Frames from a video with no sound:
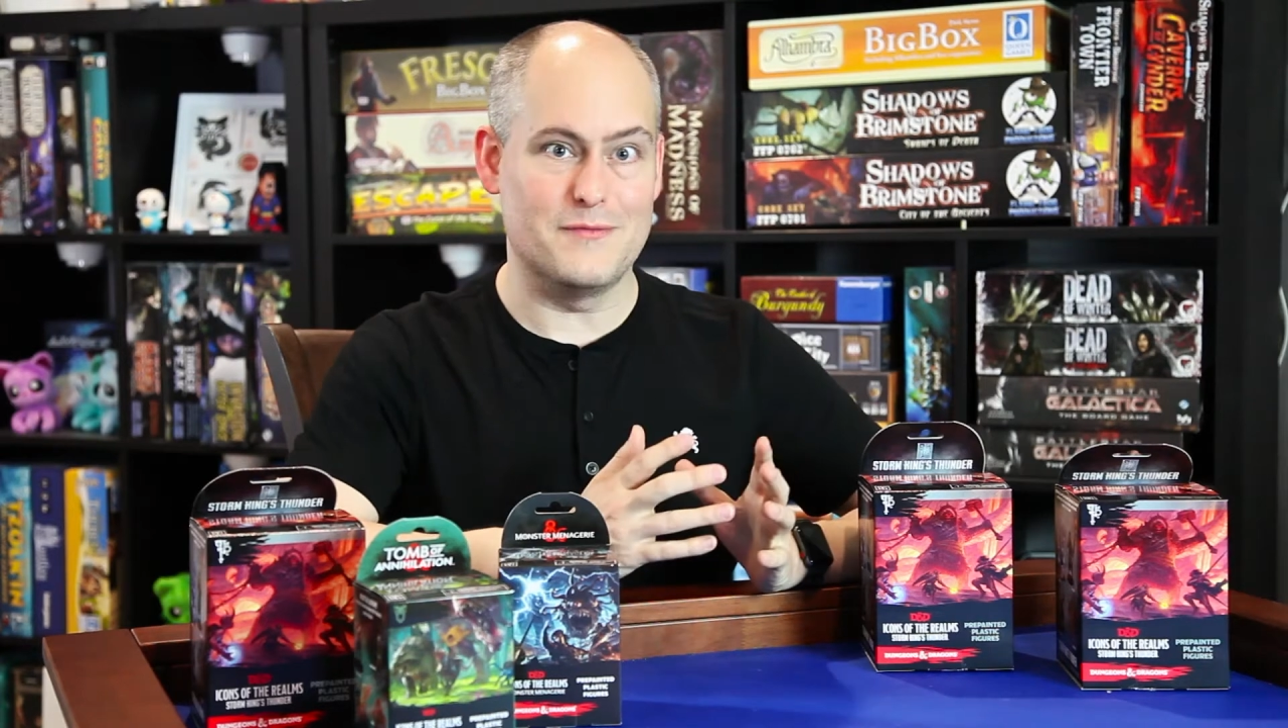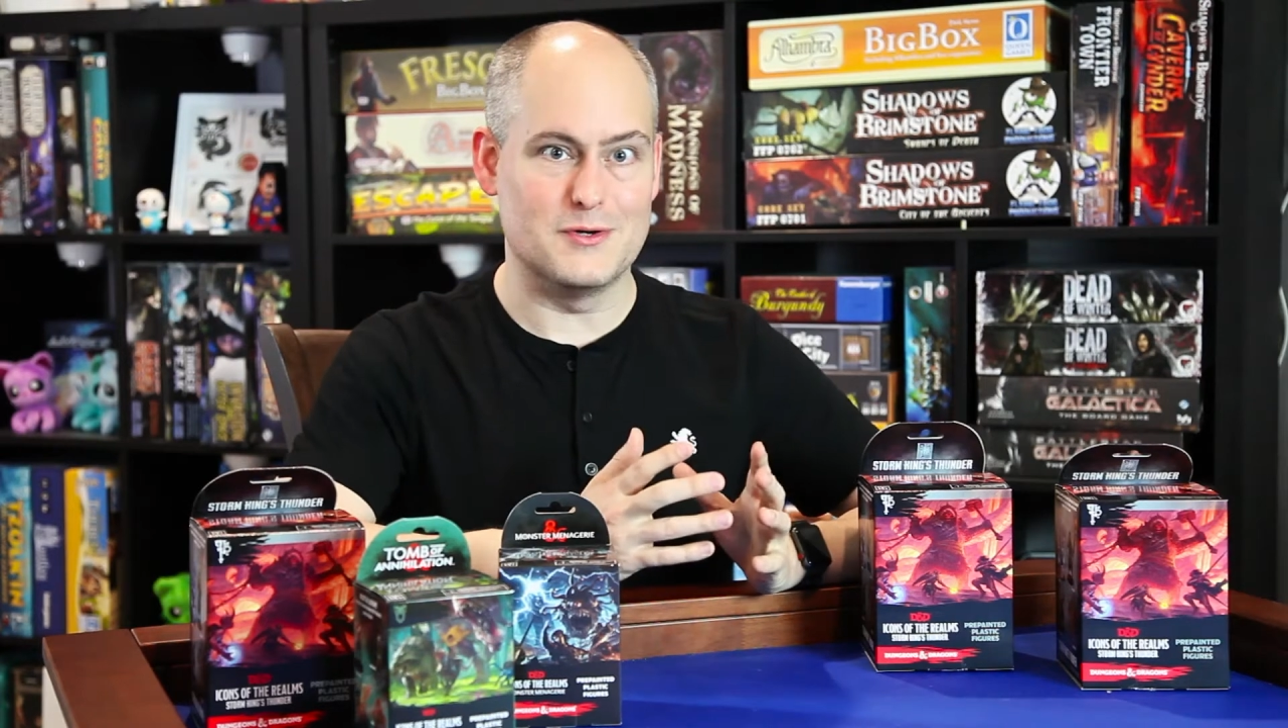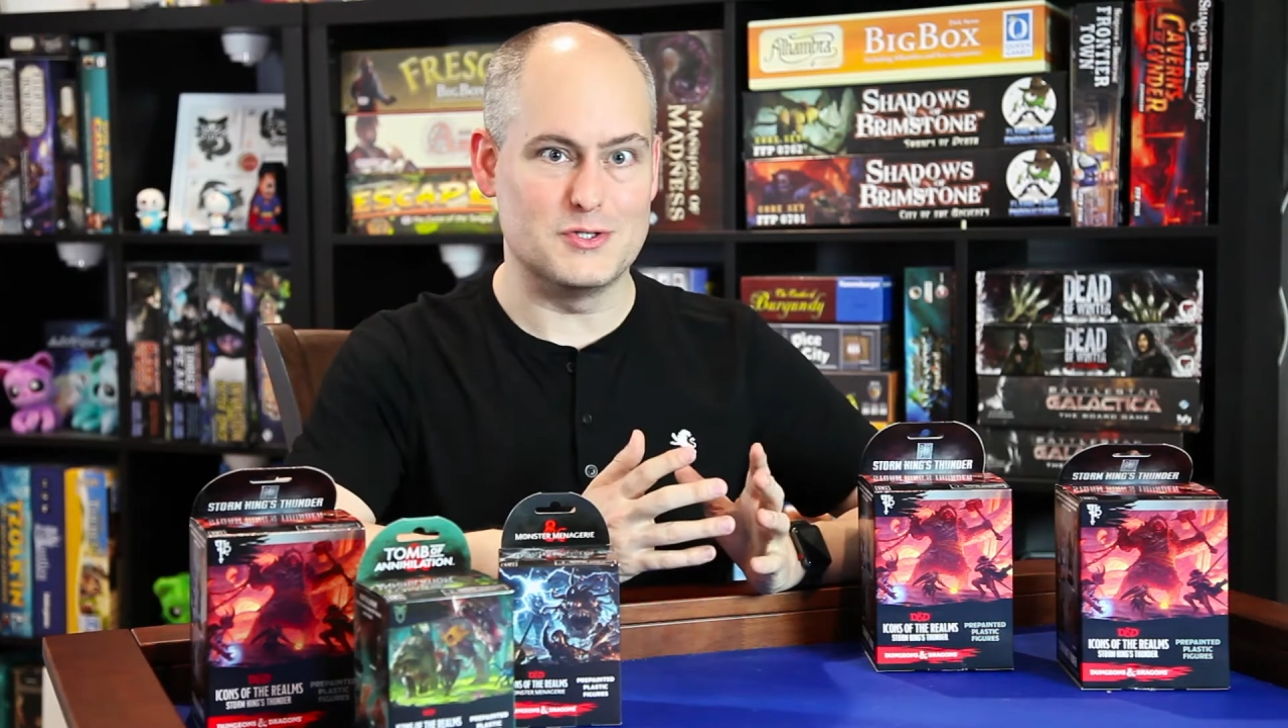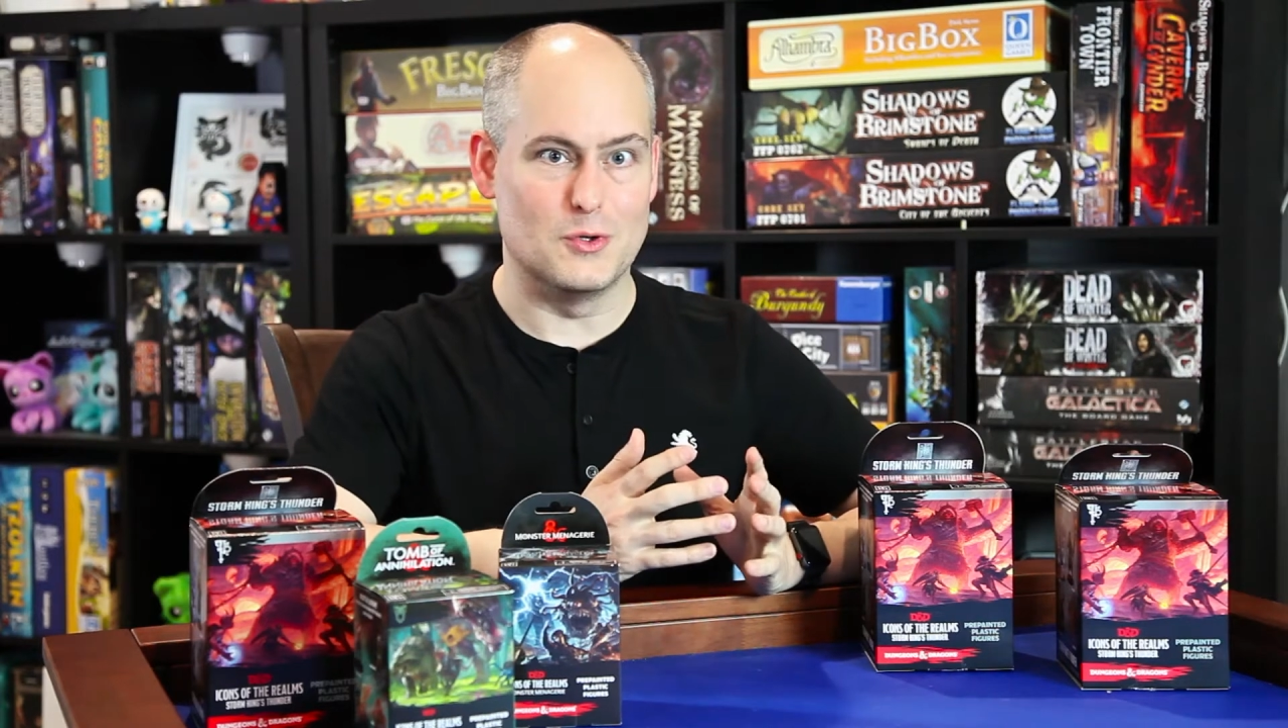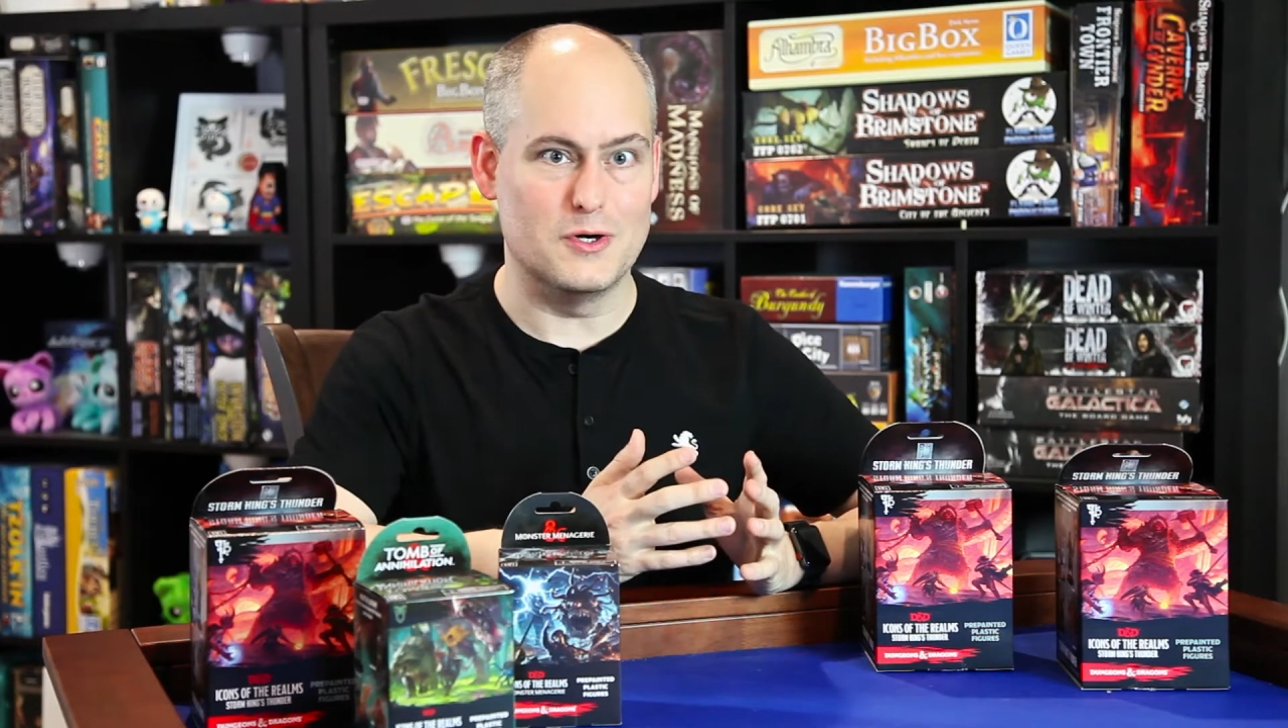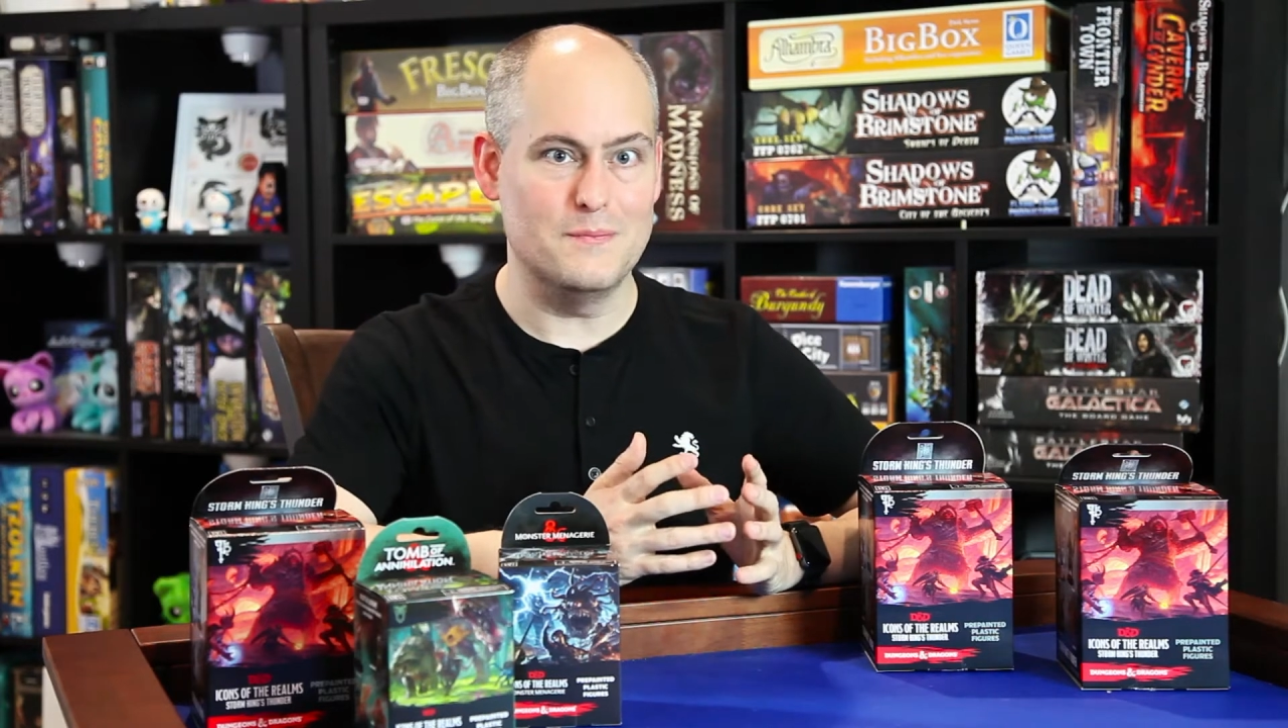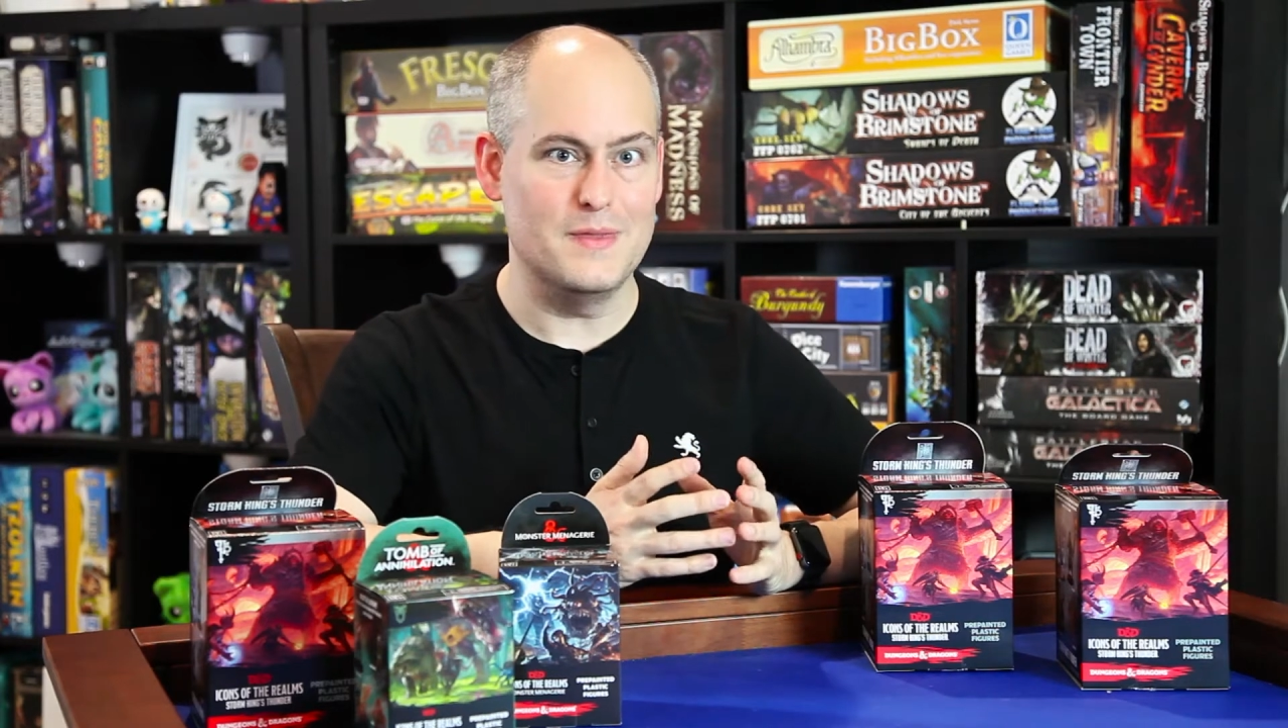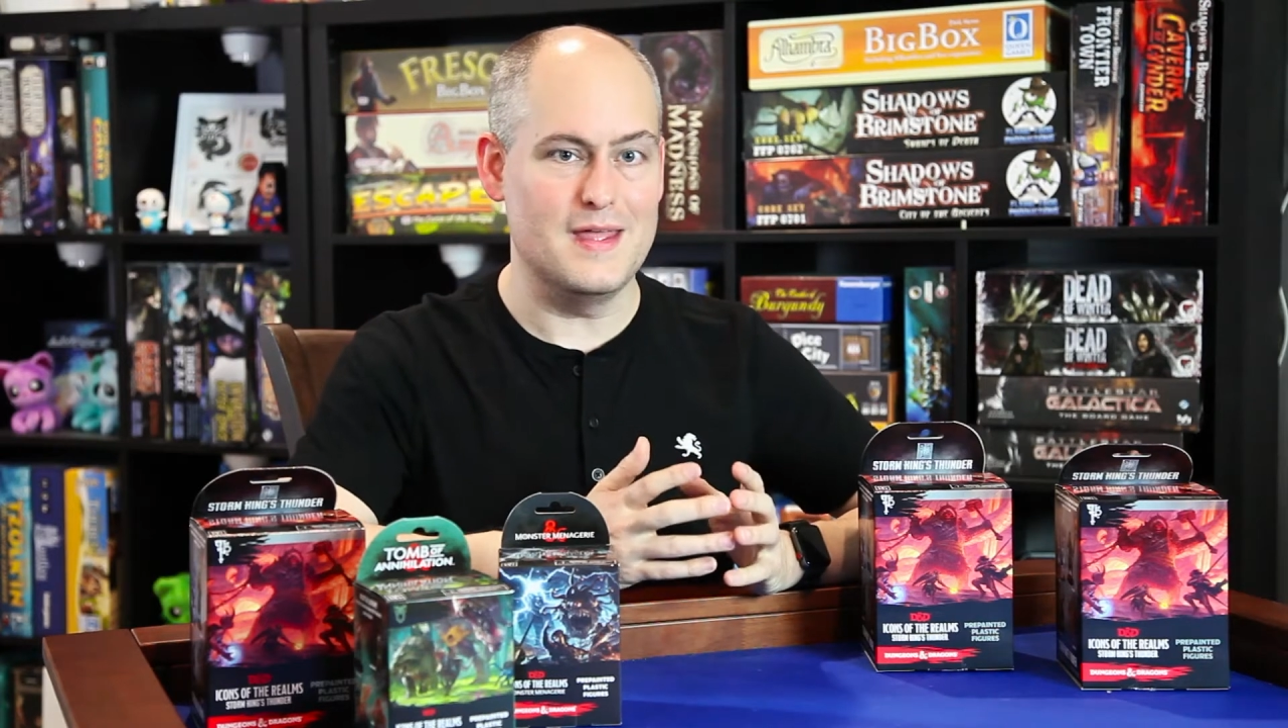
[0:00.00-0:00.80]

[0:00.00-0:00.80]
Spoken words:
first store